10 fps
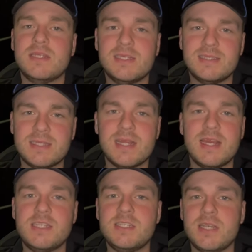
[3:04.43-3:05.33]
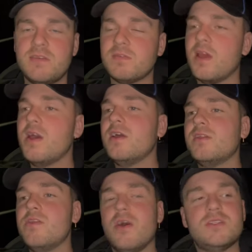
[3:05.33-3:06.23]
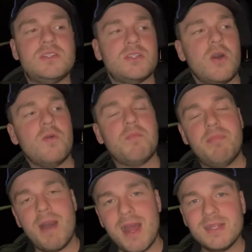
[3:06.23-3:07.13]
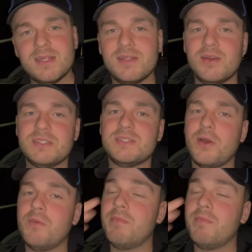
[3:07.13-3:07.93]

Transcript: in today's shift. Not so bad, not so